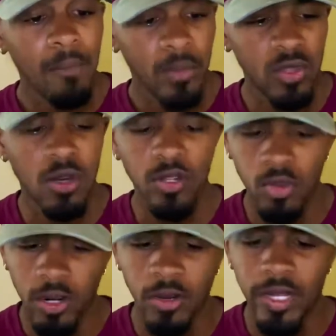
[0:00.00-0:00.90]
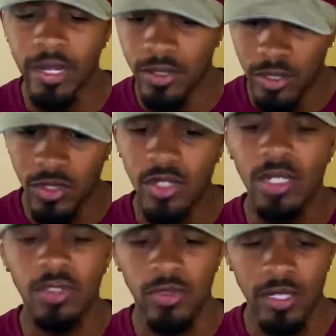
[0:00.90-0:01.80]
he went on ahead and just took
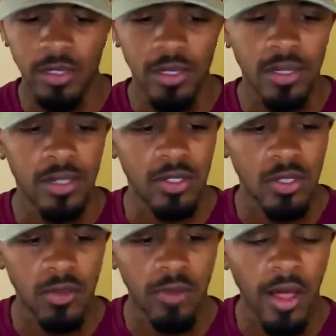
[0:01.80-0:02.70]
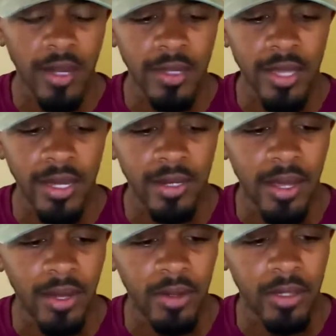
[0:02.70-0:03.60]
his visit and stuff like that
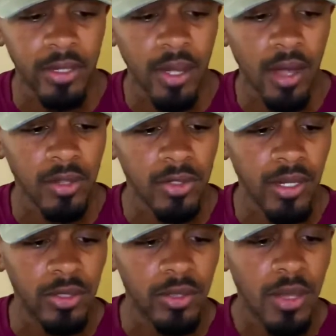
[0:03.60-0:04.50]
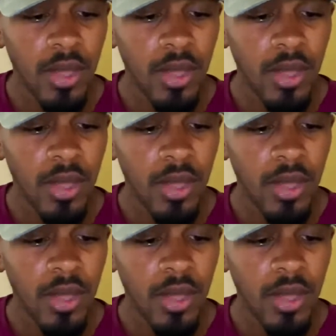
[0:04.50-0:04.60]
down here to College Station.